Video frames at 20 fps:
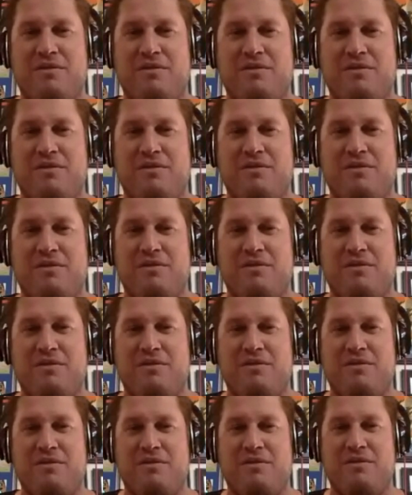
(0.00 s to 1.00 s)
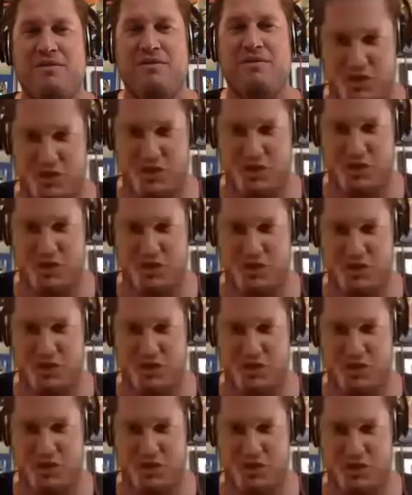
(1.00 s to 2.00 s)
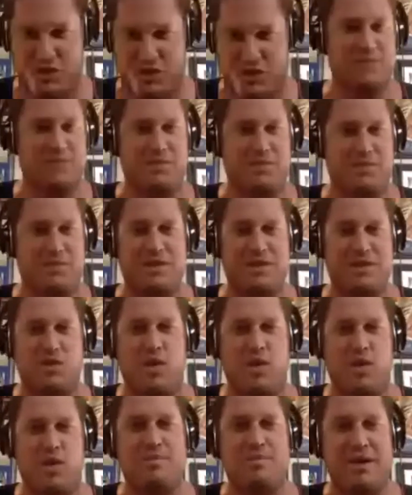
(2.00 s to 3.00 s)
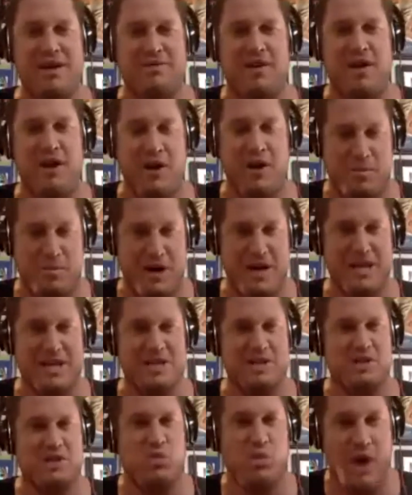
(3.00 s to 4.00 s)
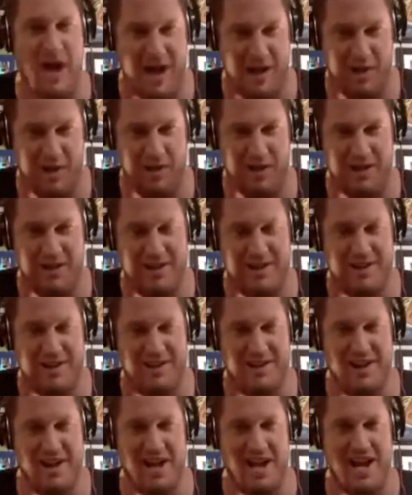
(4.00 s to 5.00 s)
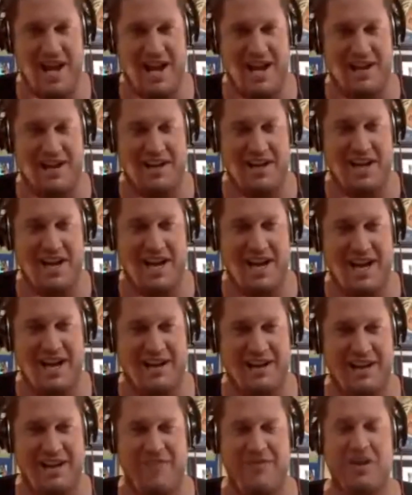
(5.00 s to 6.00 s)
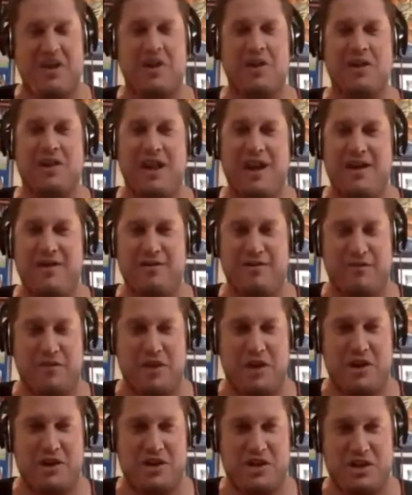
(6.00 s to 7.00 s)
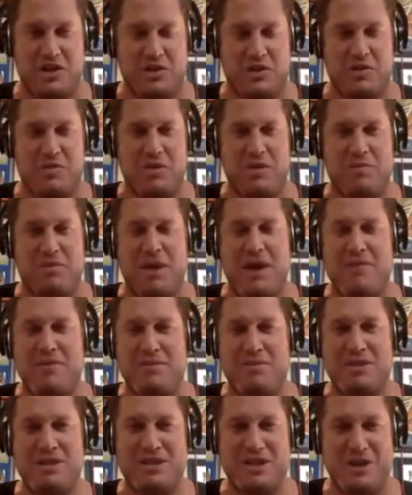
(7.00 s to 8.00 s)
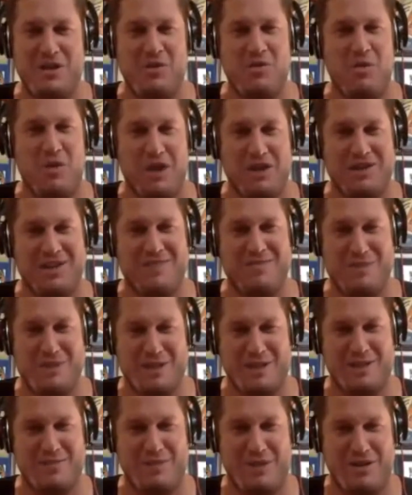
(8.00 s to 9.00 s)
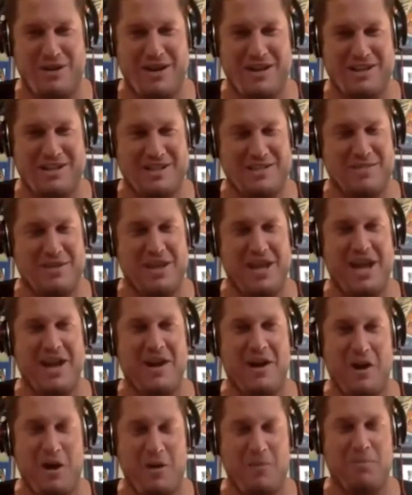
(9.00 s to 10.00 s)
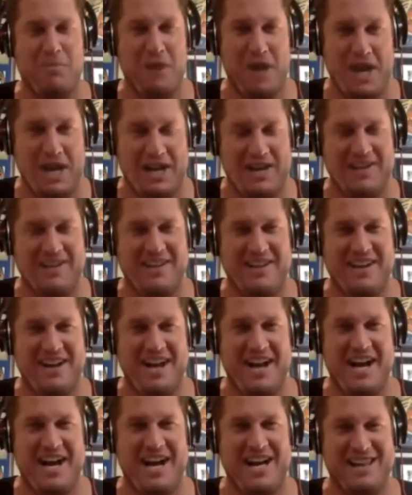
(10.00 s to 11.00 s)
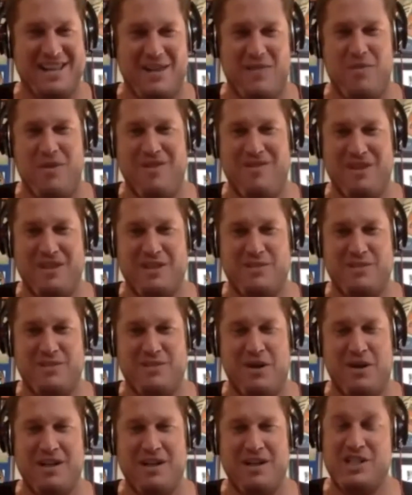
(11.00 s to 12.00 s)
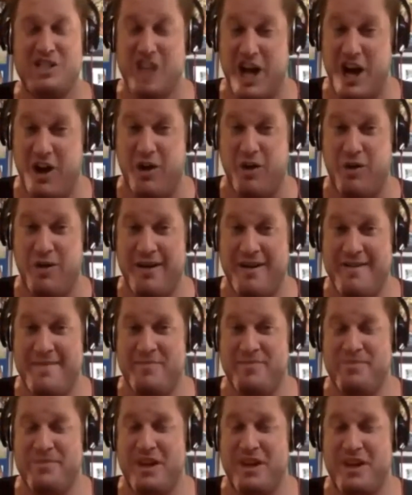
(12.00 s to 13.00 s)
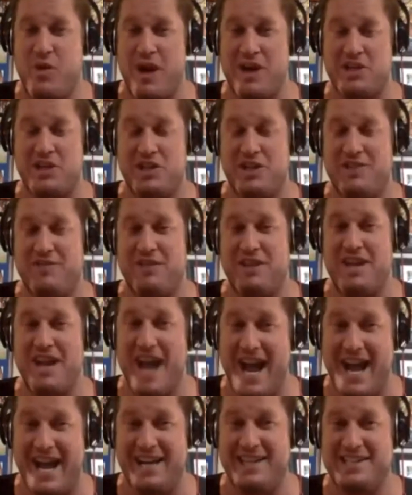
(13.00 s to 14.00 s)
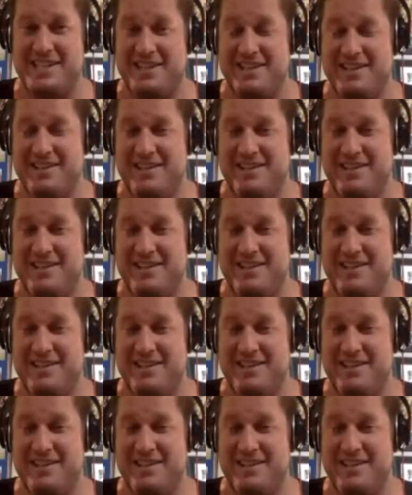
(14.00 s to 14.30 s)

in our age group, have experienced quite a bit of heartbreak as well and uh, given our love for our children, we probably don't want them to experience some of that heartbreak uh, that we've experienced. So, question of the night